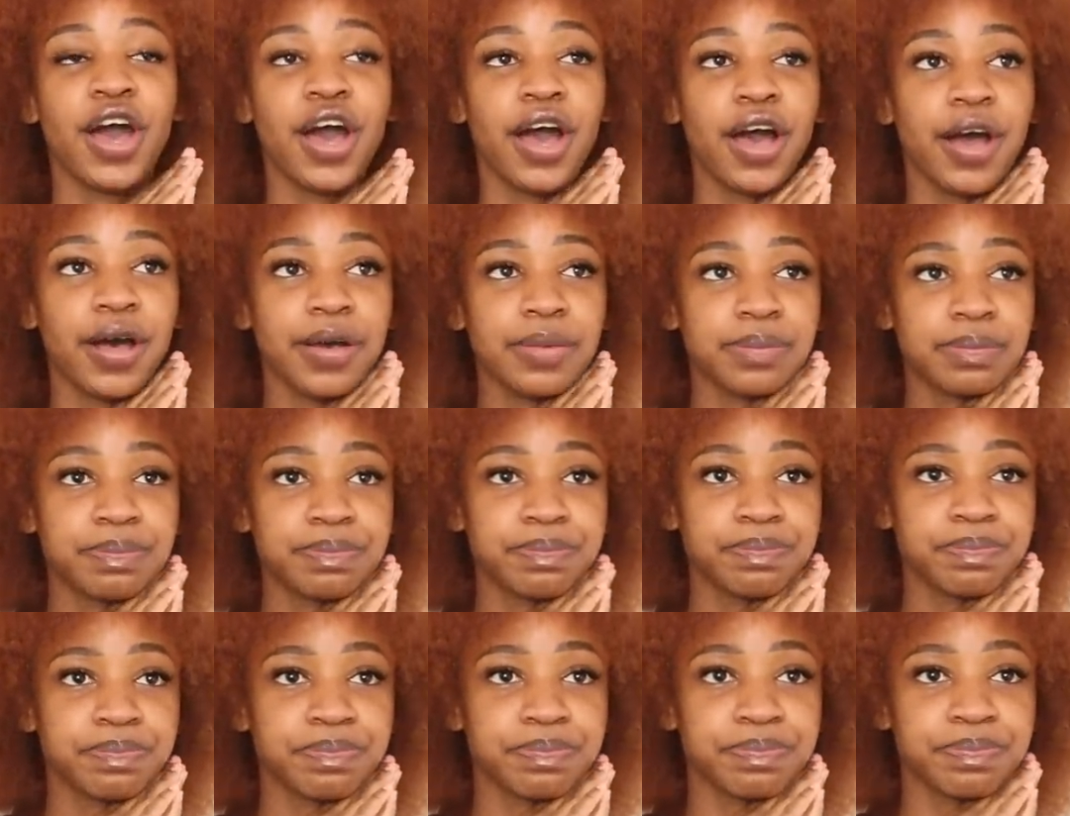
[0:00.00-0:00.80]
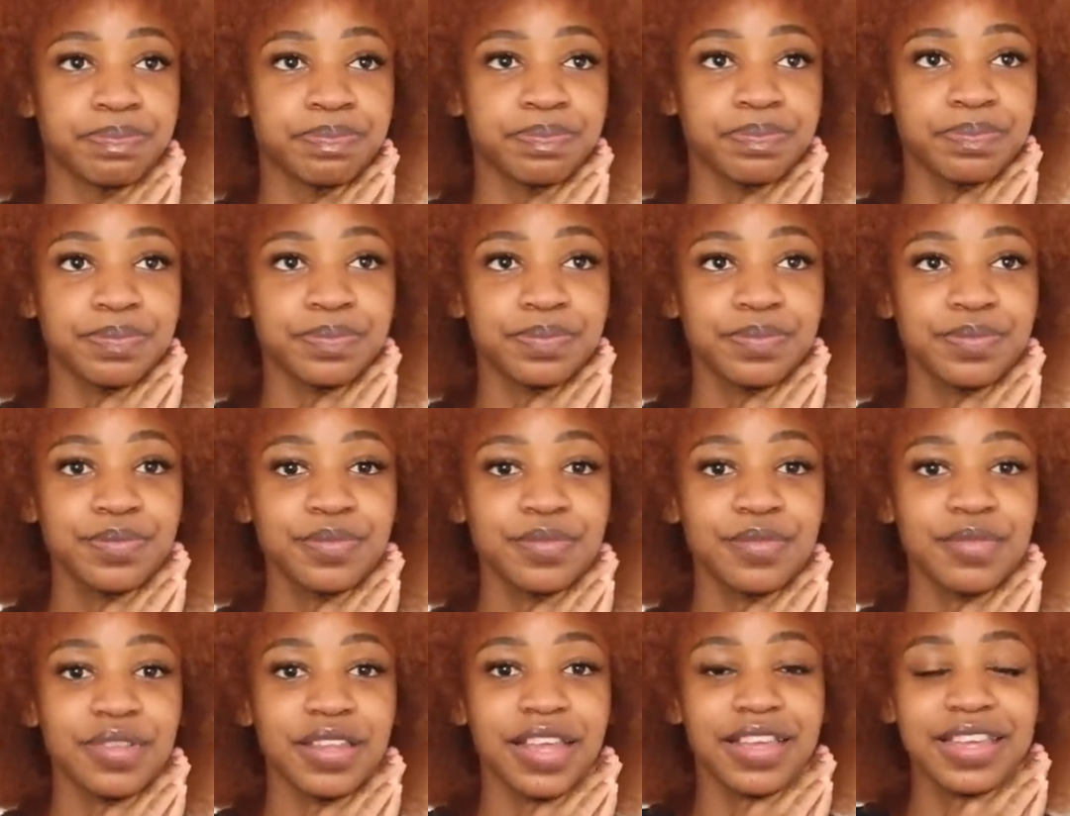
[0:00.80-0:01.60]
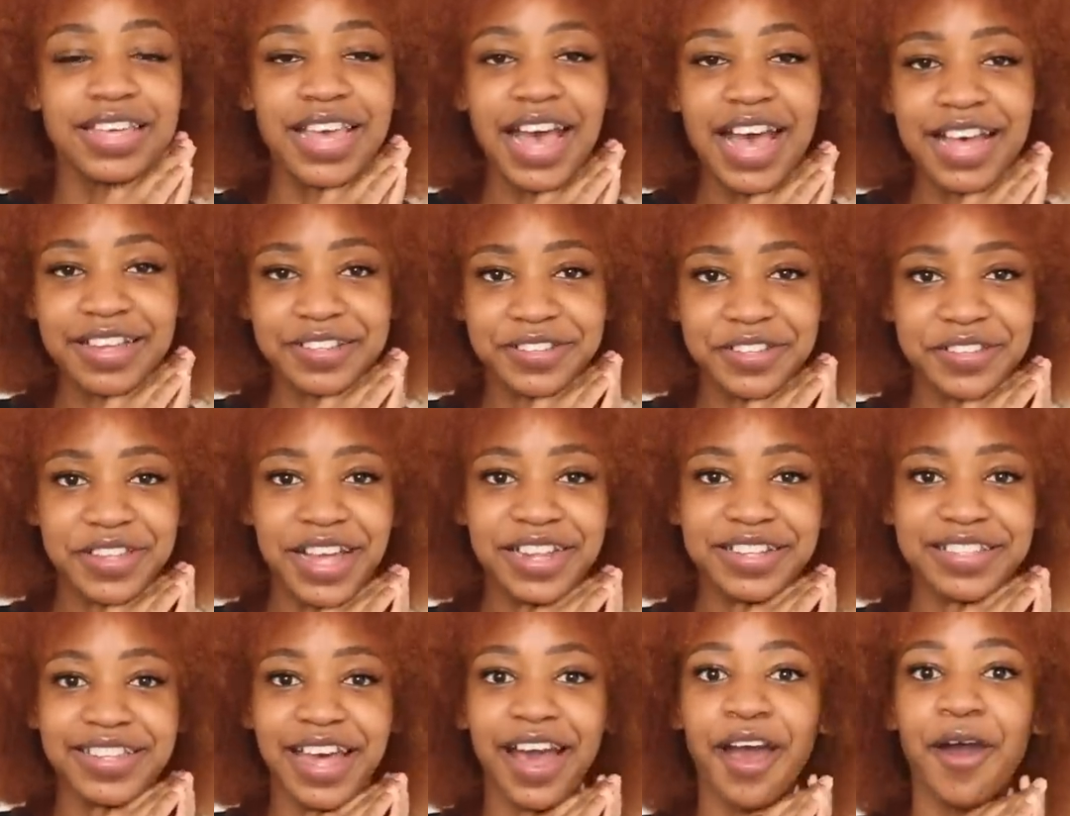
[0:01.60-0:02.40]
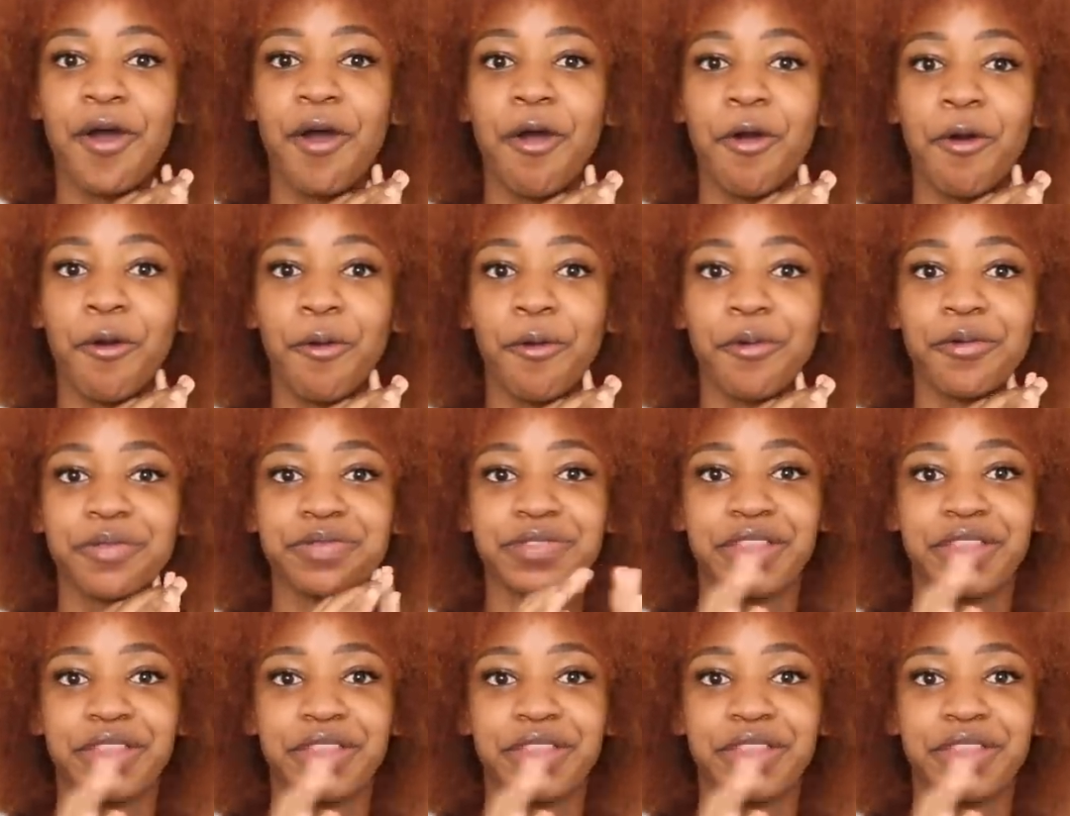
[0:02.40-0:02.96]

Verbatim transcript: Um, yeah, so that's how